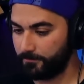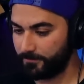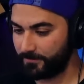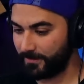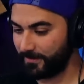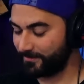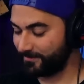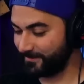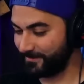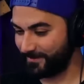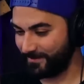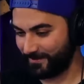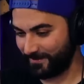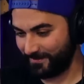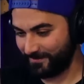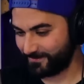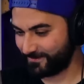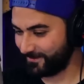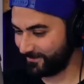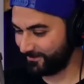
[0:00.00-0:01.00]
That's
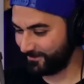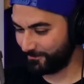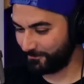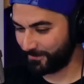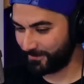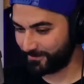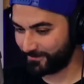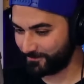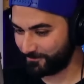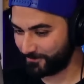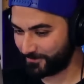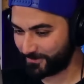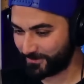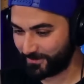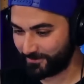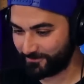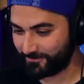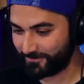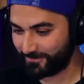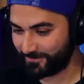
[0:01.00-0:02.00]
the only way to do a
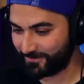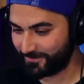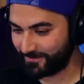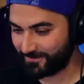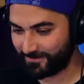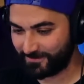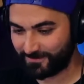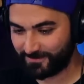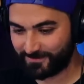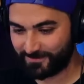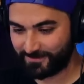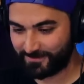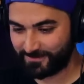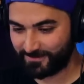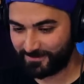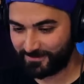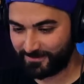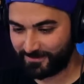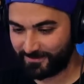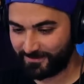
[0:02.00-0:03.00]
show.
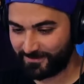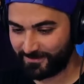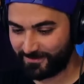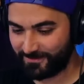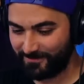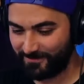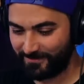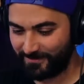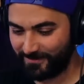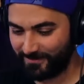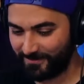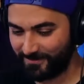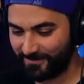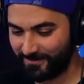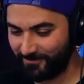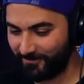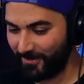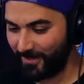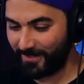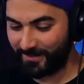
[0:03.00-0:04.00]
All right.
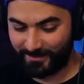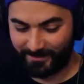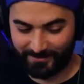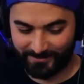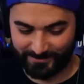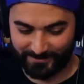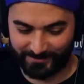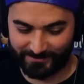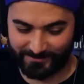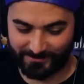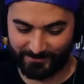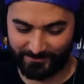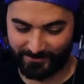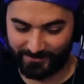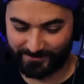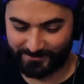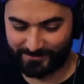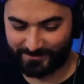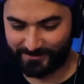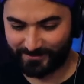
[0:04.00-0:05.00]
You ready? Let's do
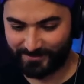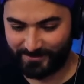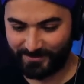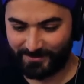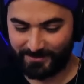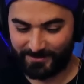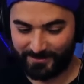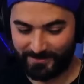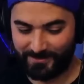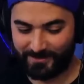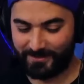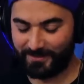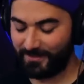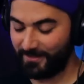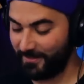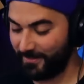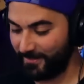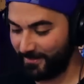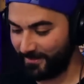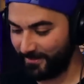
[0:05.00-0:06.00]
this.
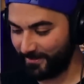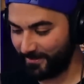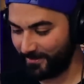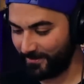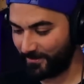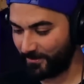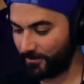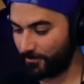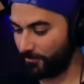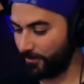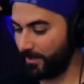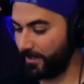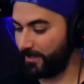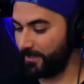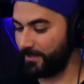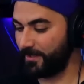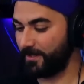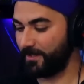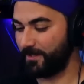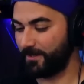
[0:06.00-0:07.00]
In
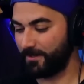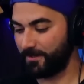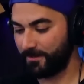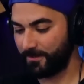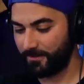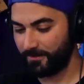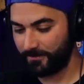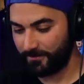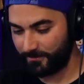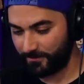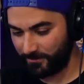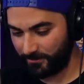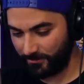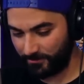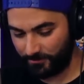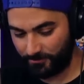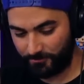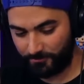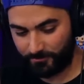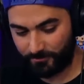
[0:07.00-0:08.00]
3,
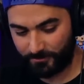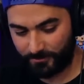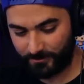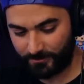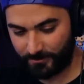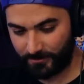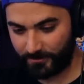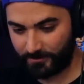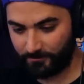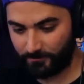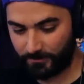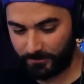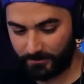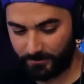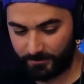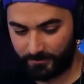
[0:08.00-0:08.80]
2, and 1.